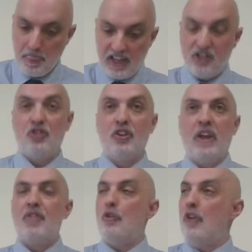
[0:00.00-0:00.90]
He doesn't
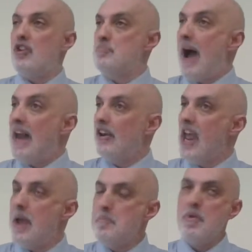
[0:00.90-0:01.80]
give the rich man a
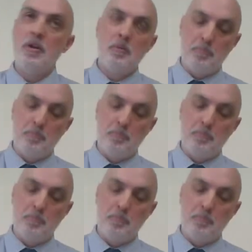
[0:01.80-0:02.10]
name,